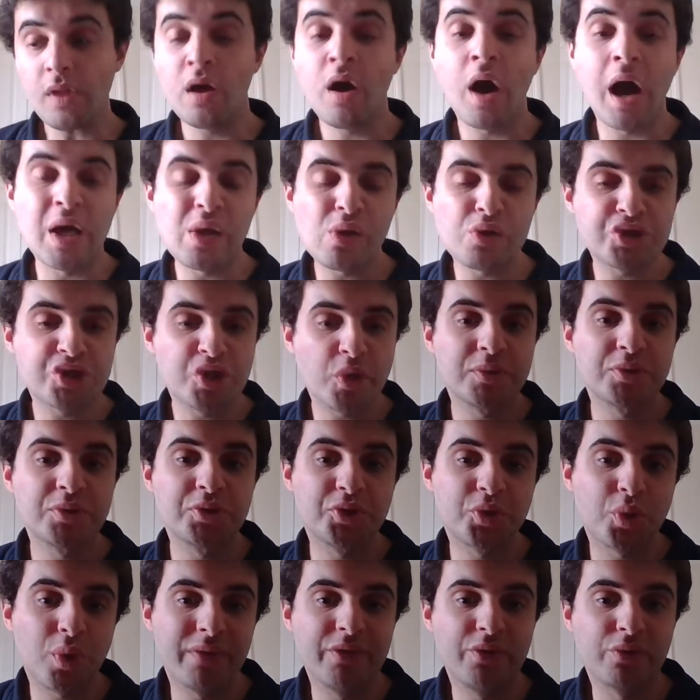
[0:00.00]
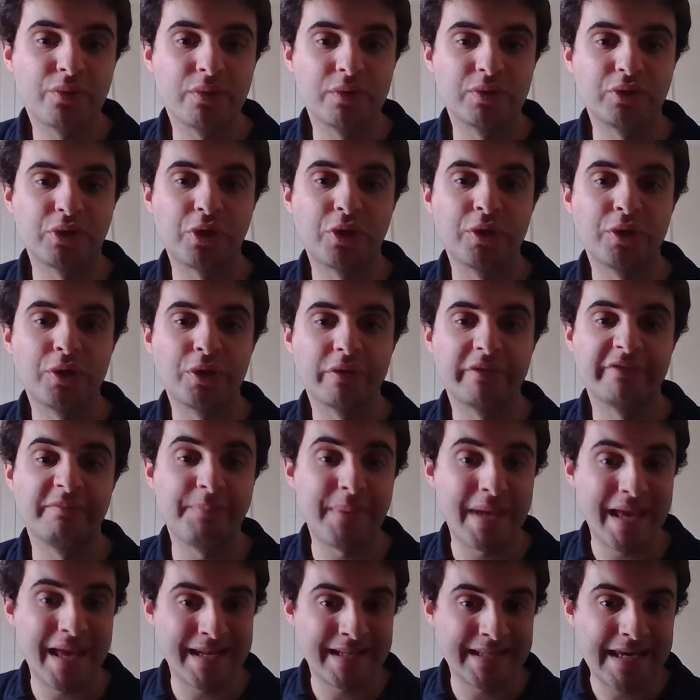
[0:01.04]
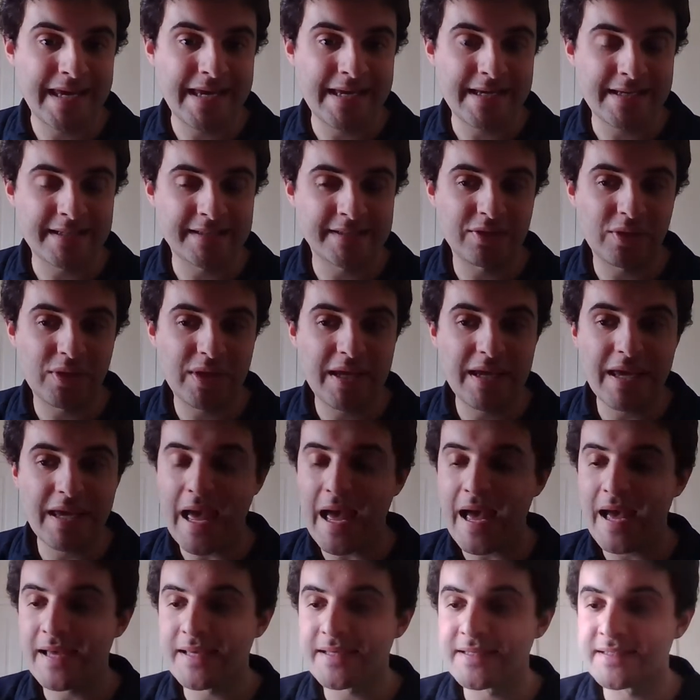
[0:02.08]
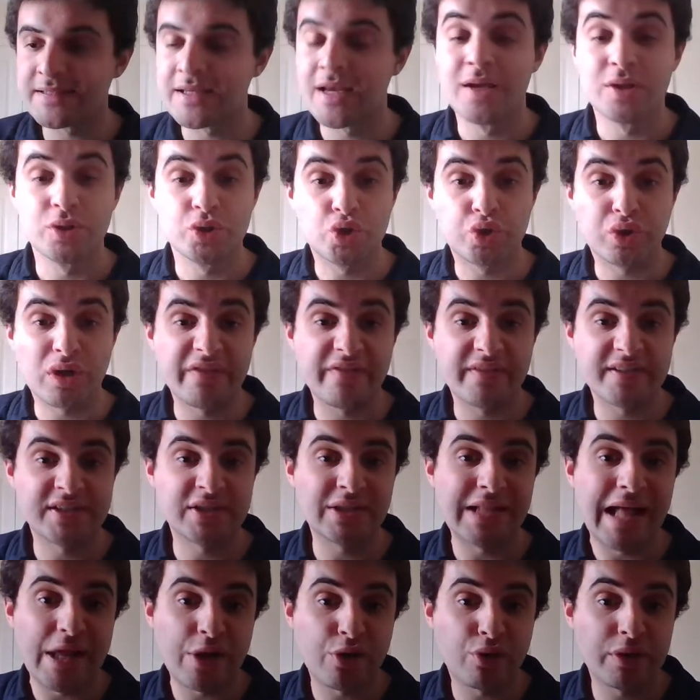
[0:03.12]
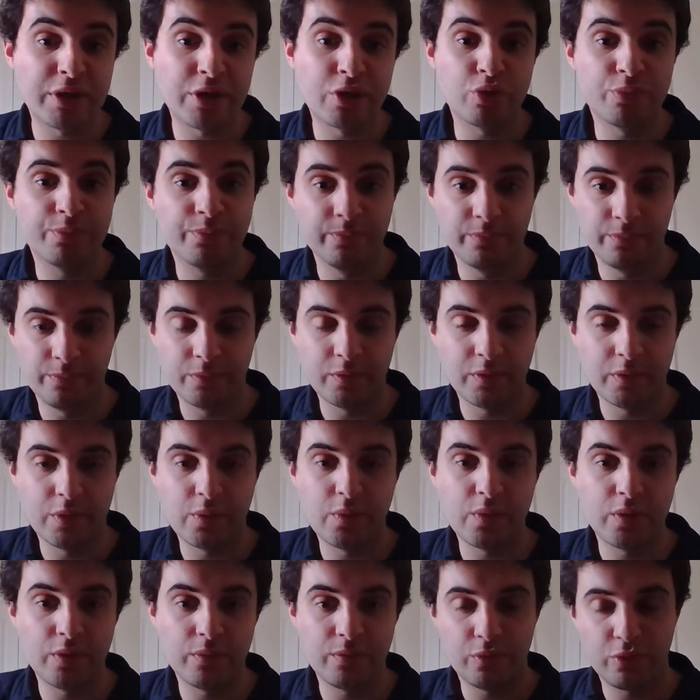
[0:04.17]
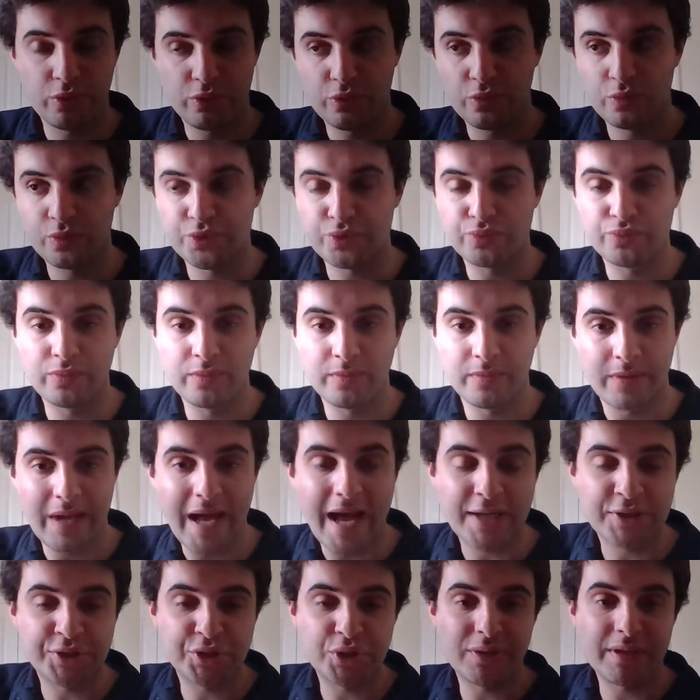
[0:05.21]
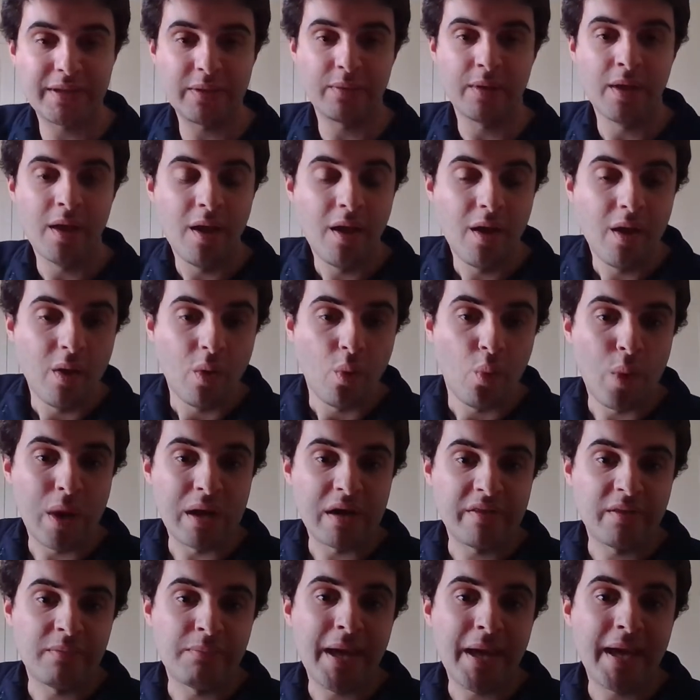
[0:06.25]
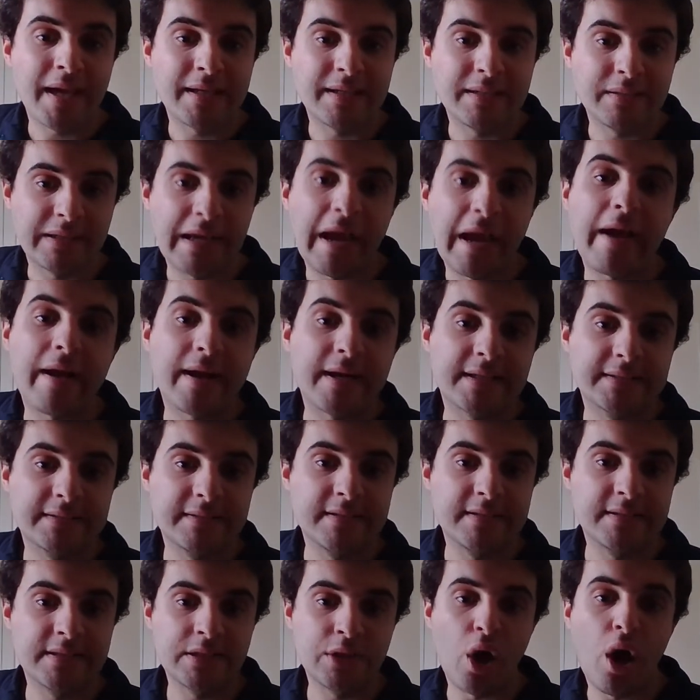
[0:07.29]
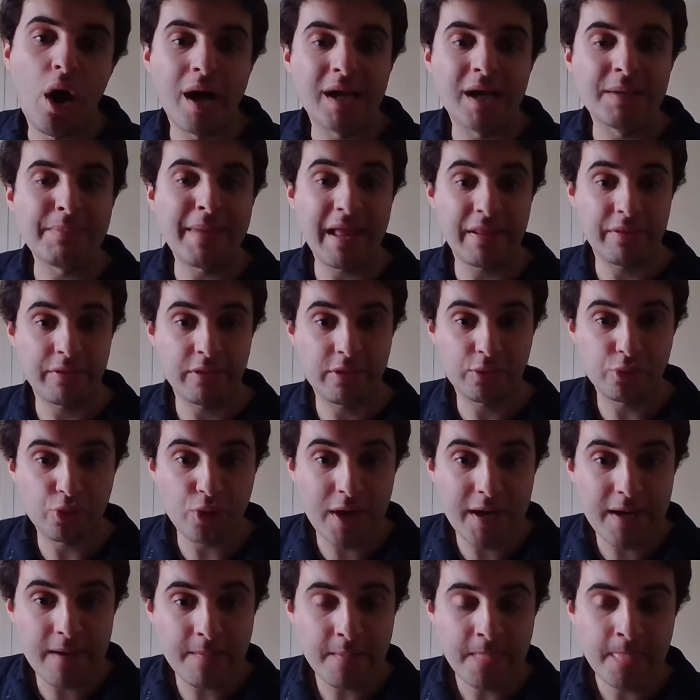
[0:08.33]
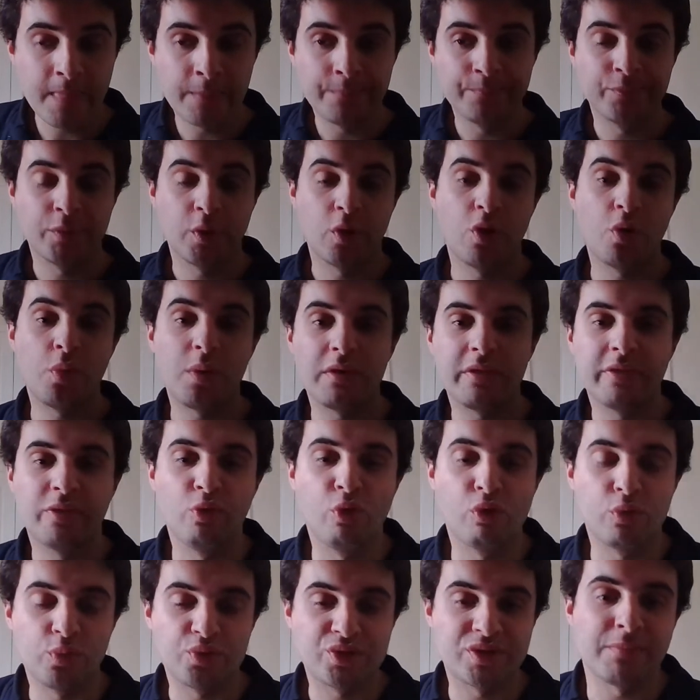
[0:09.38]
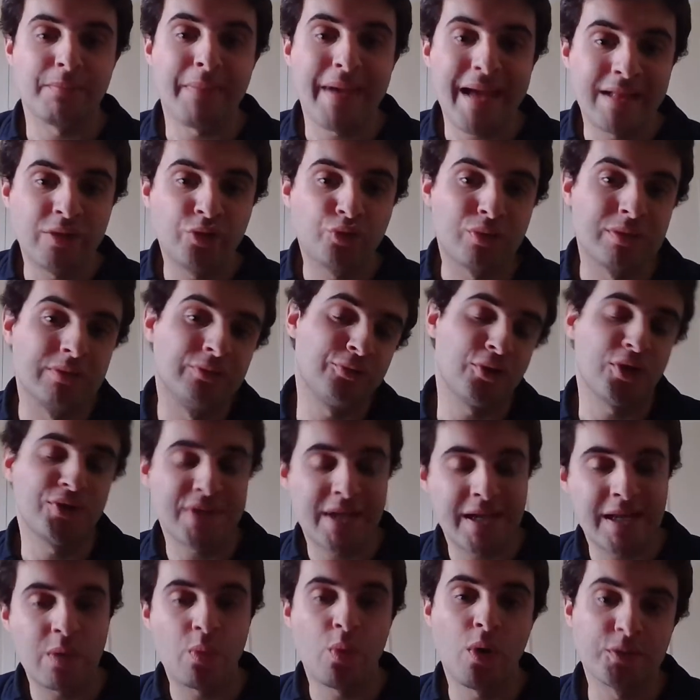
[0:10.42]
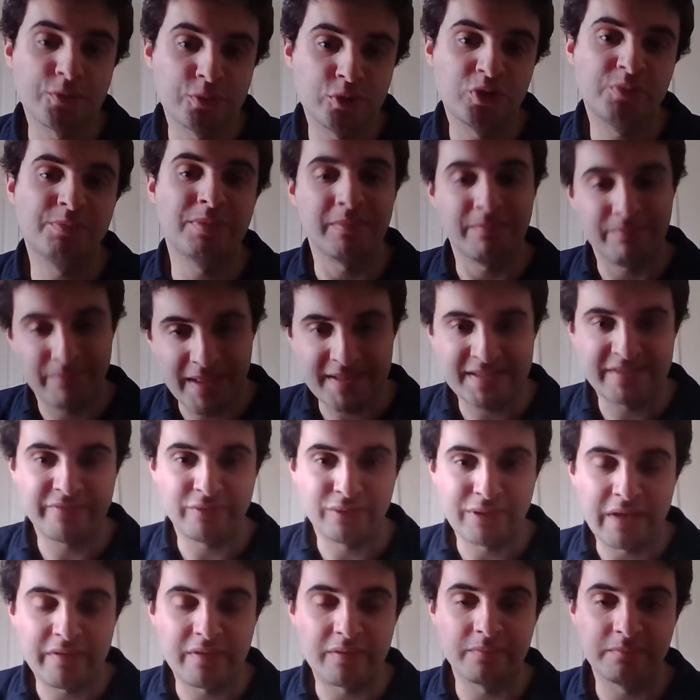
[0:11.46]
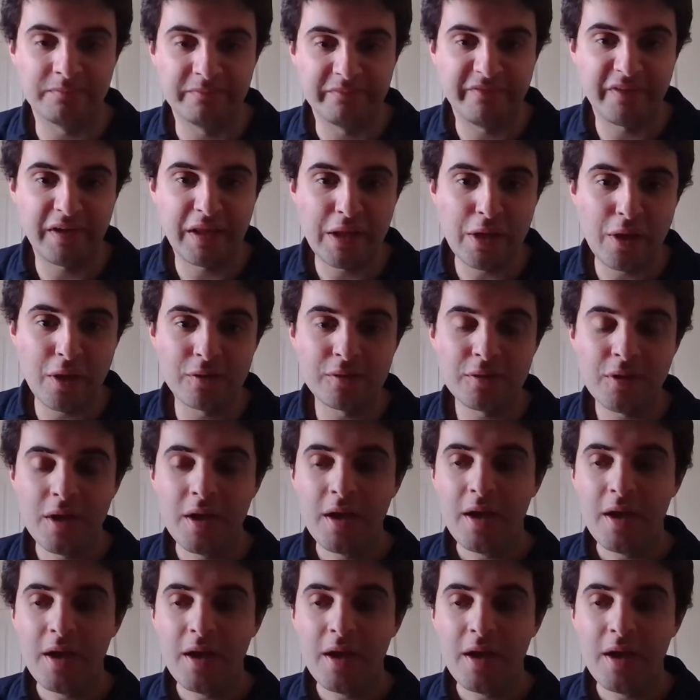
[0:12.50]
I also enjoyed the return of Ben Kingsley as Trevor Slattery, who was actually one of the main characters in Iron Man 3, who we thought was the Mandarin. Turns out he wasn't, but that's for another video.